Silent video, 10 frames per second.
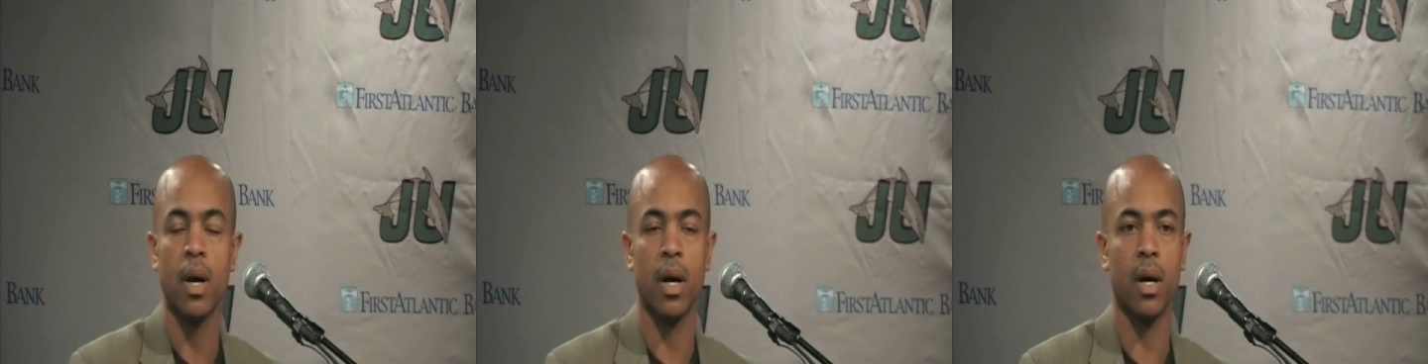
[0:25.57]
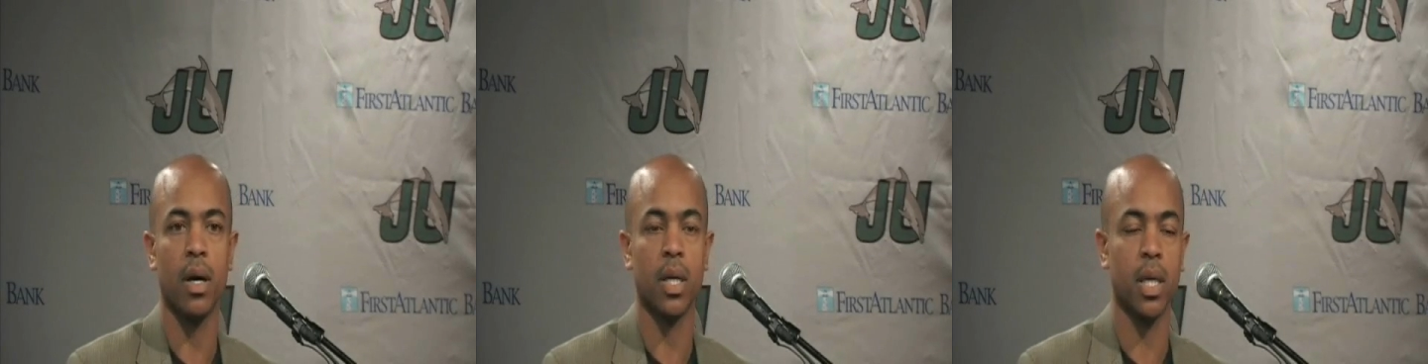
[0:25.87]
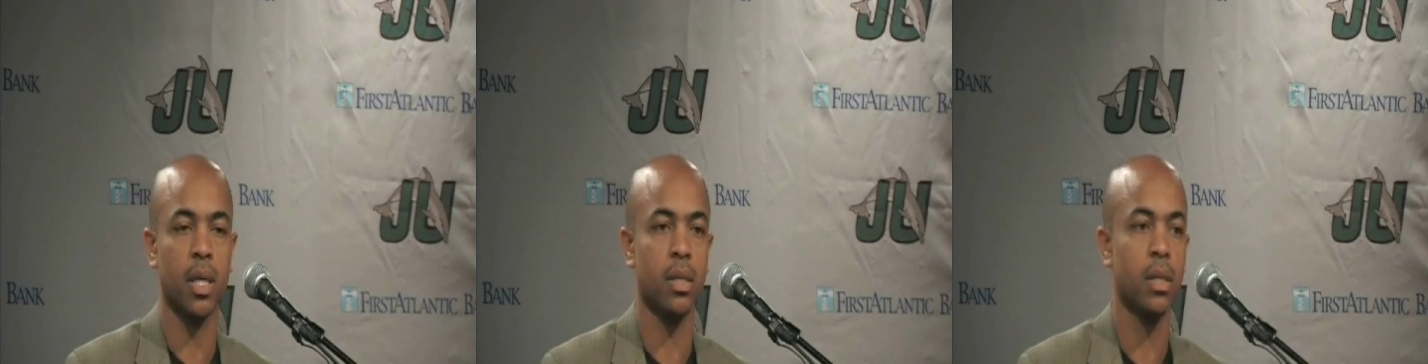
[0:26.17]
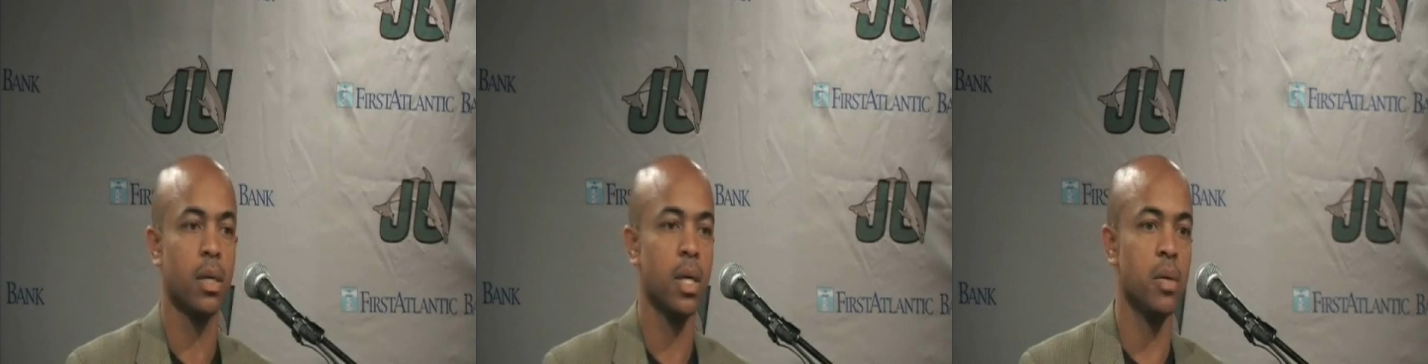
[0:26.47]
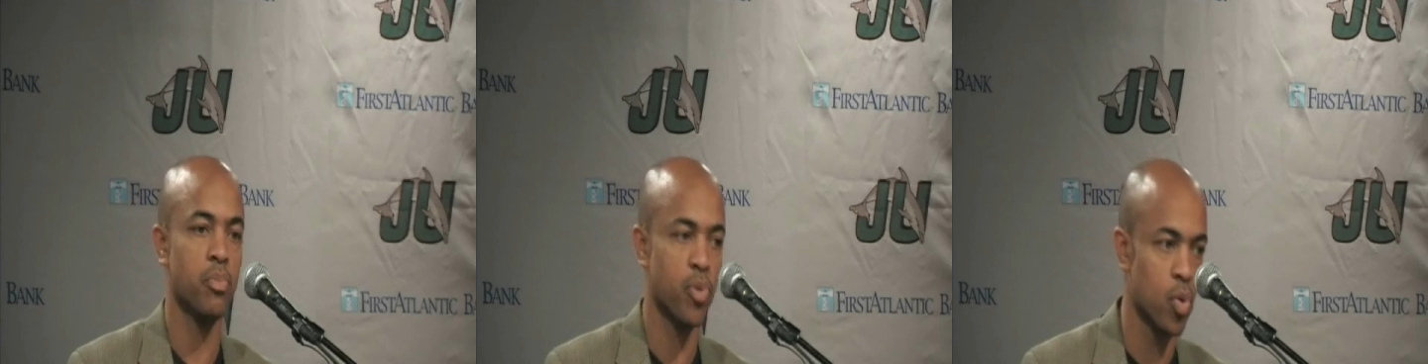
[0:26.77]
Again,
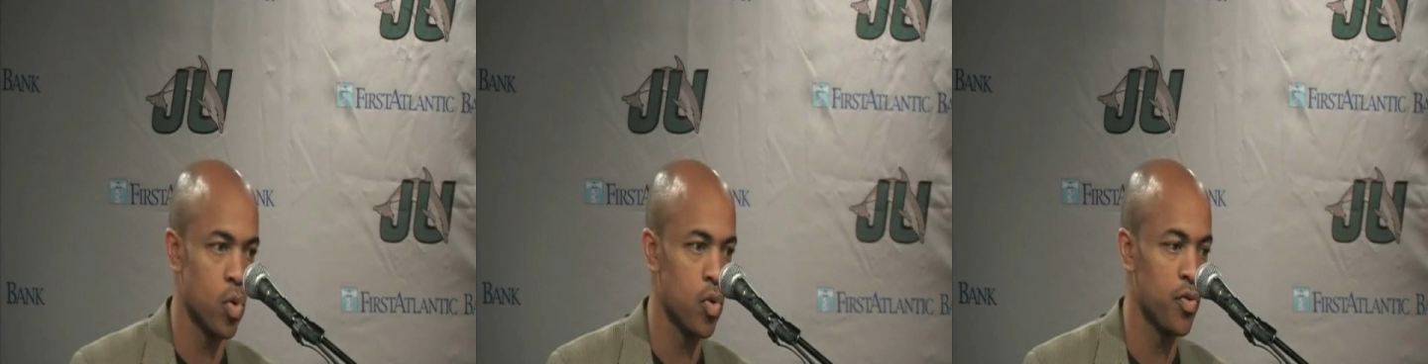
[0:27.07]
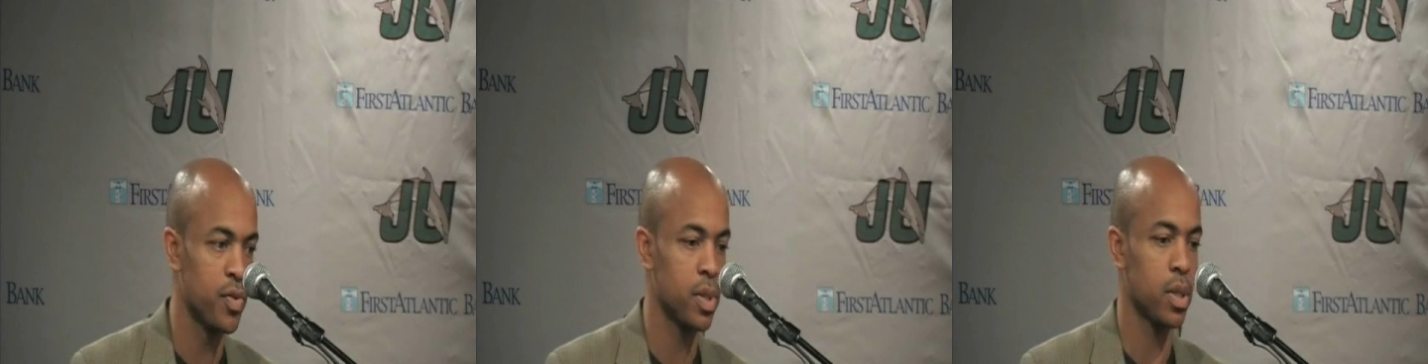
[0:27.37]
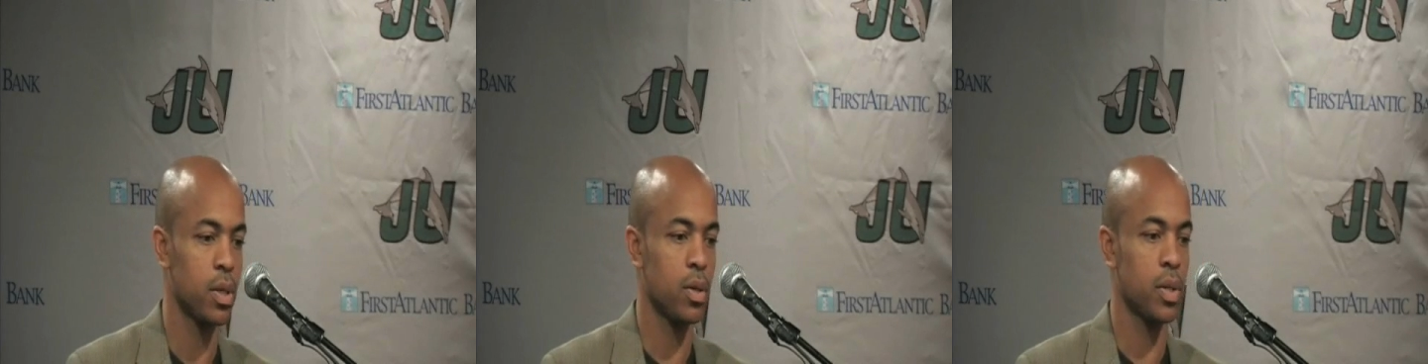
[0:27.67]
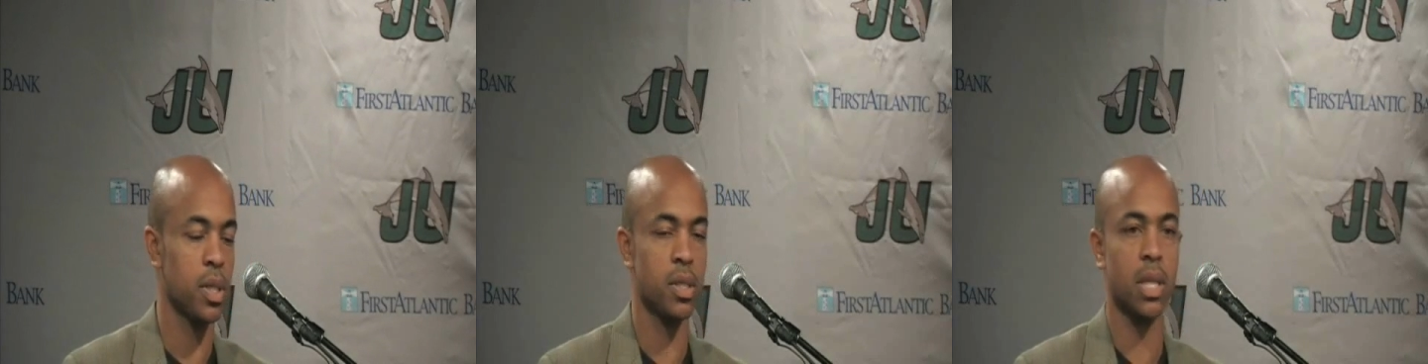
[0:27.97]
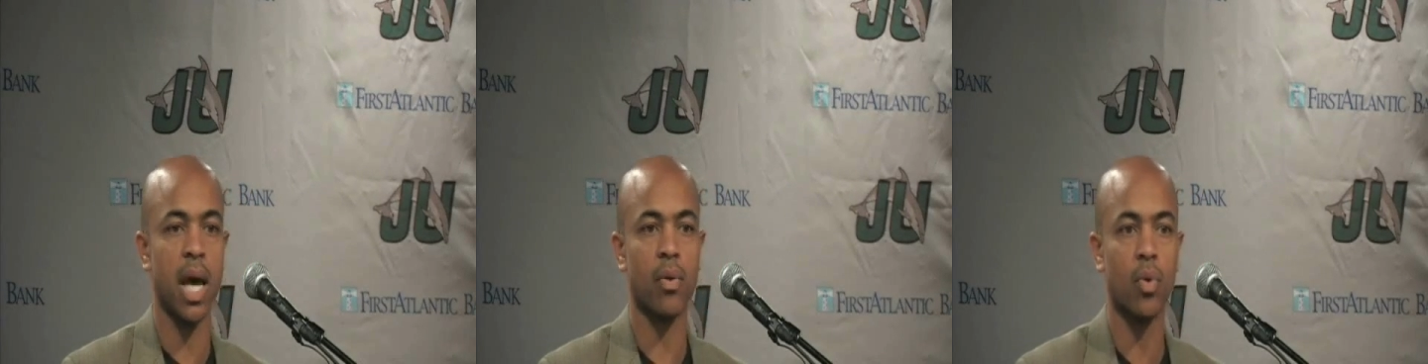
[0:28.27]
improved on
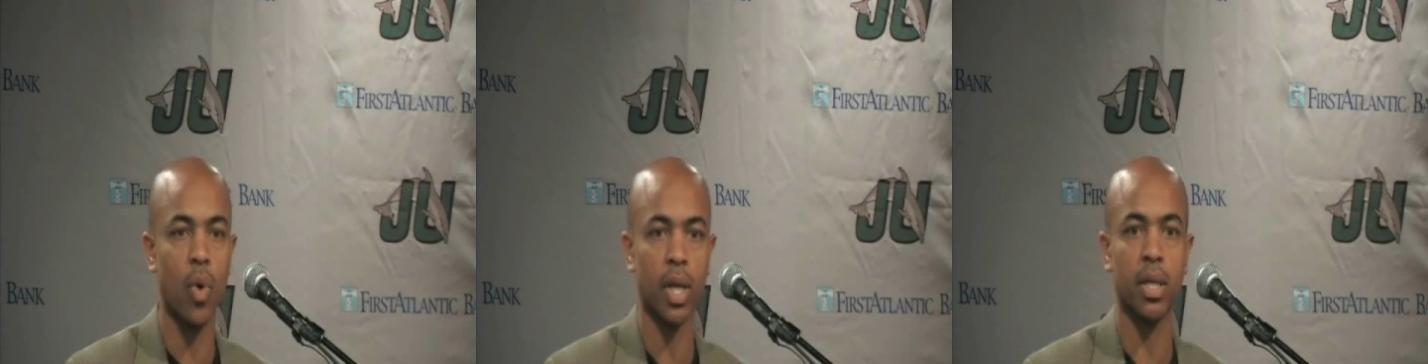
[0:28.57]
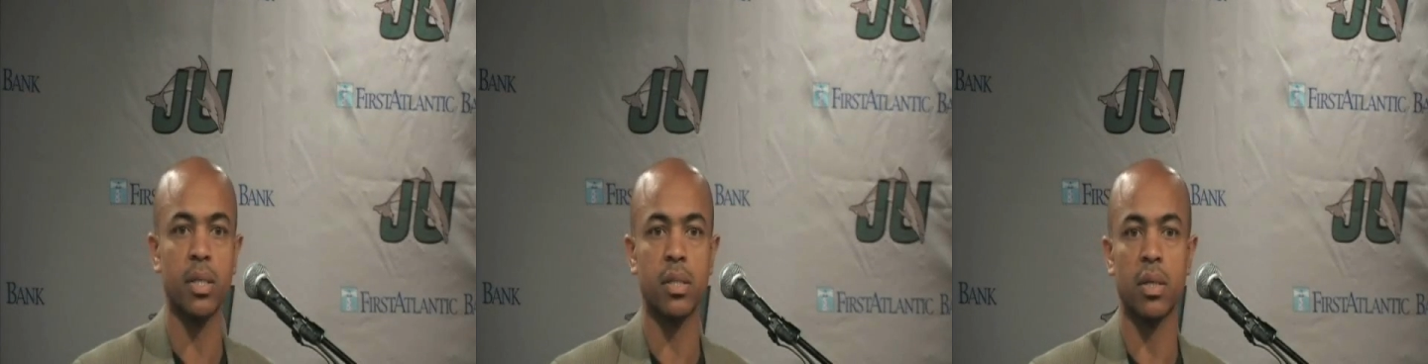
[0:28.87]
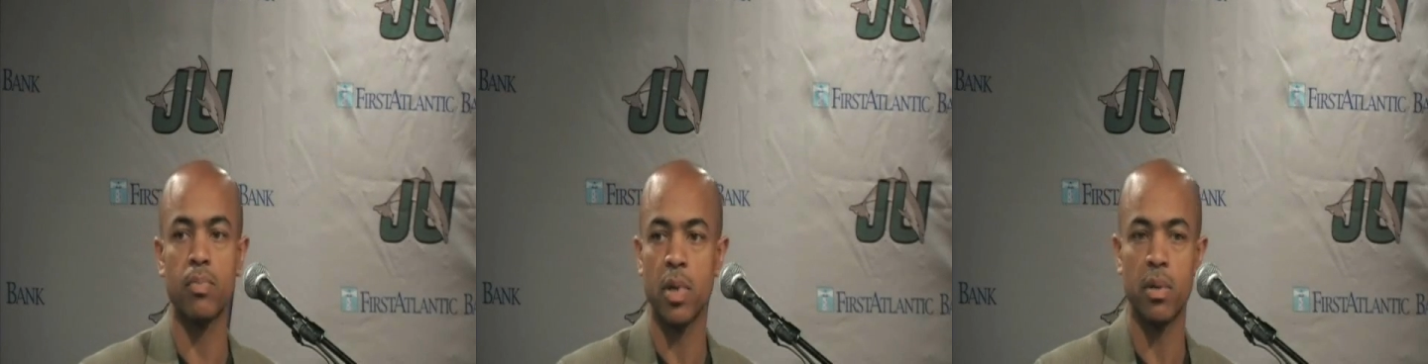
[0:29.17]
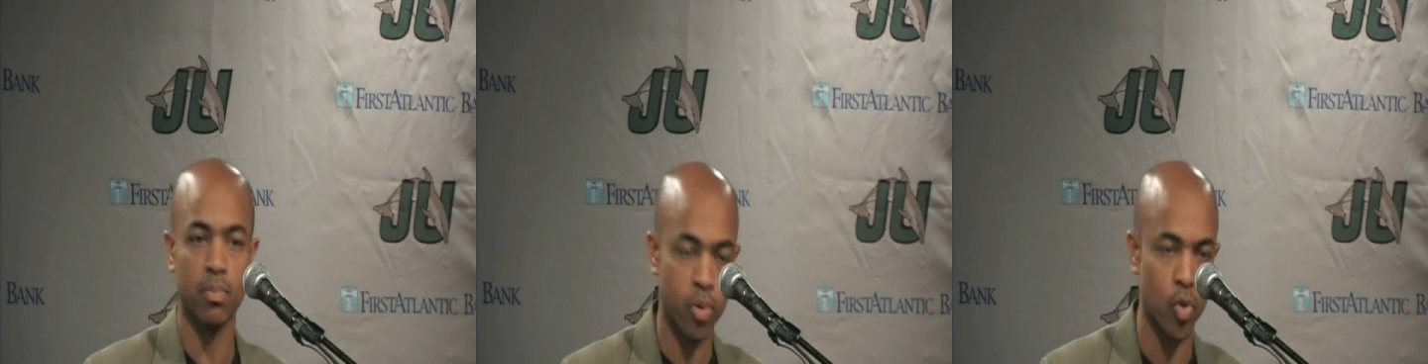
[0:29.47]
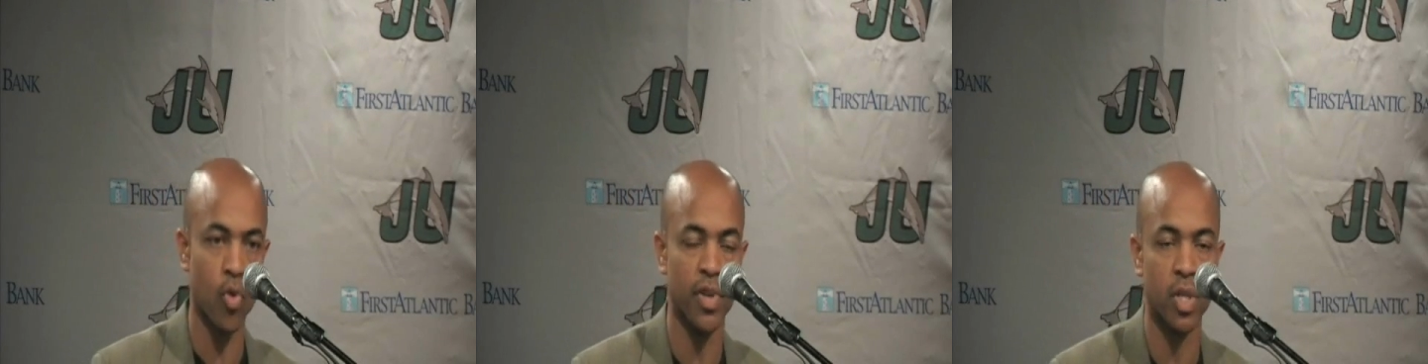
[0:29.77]
his lateral quickness,
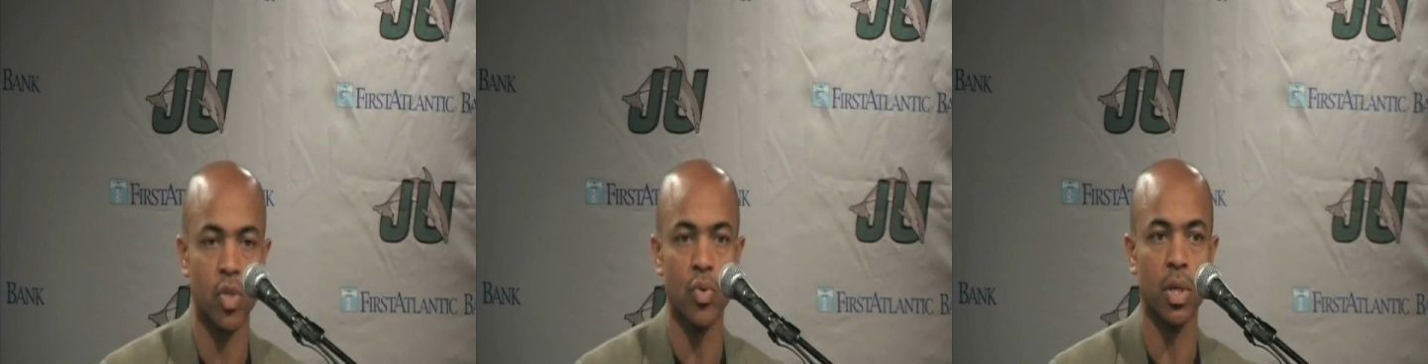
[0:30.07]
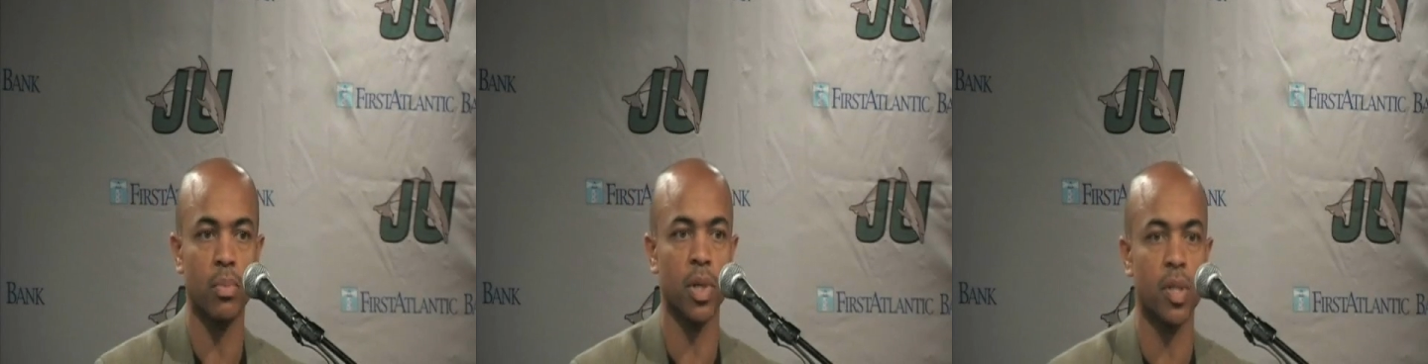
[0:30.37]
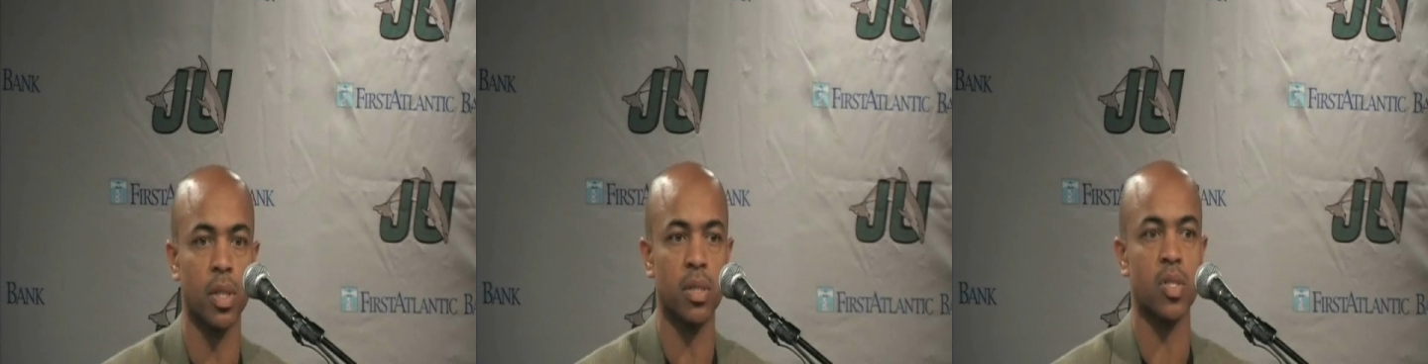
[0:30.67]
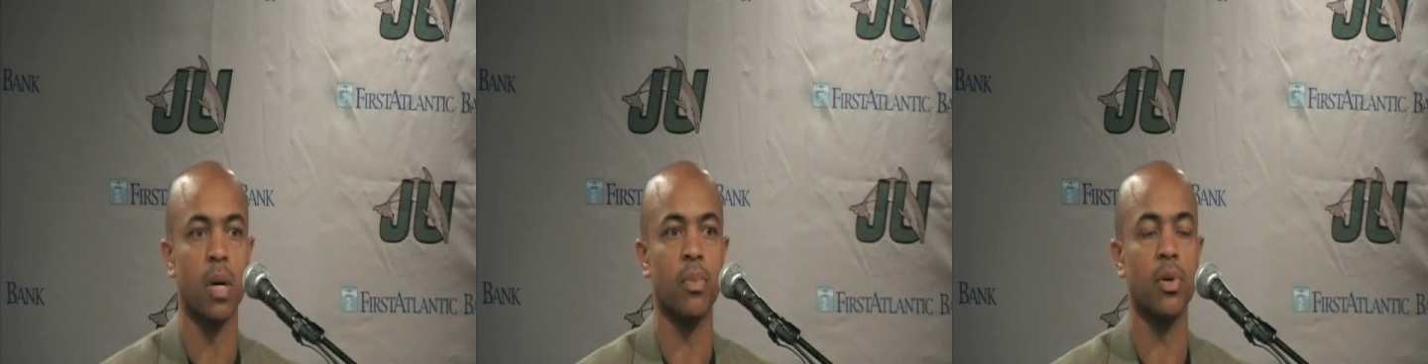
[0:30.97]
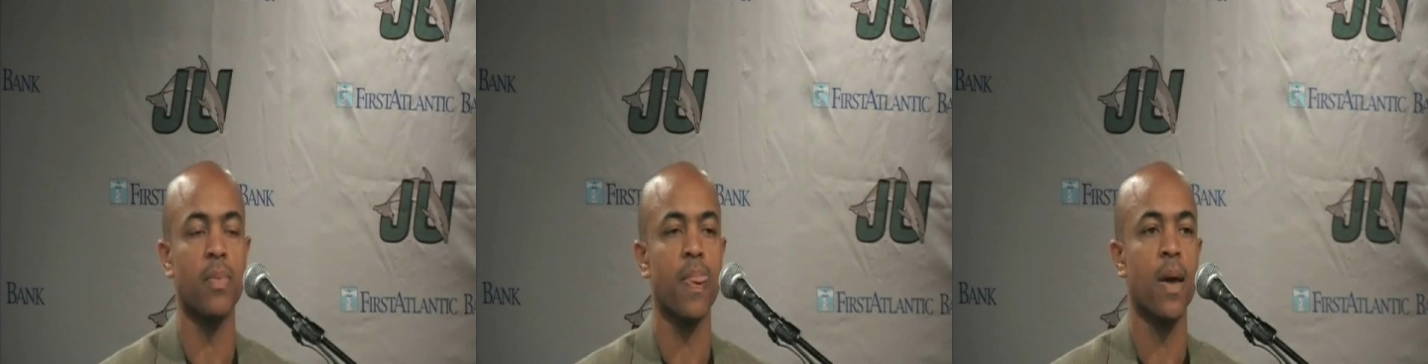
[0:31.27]
improved his shooting ability this
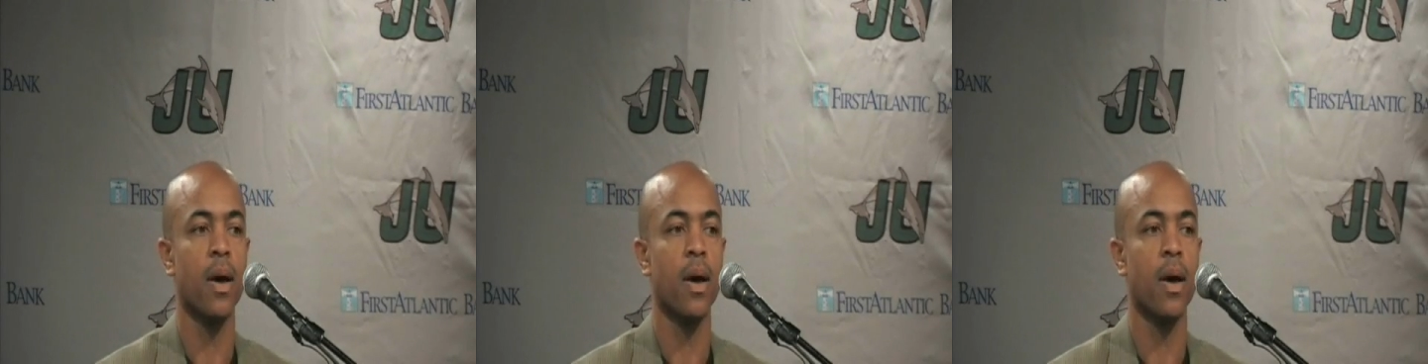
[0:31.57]
summer.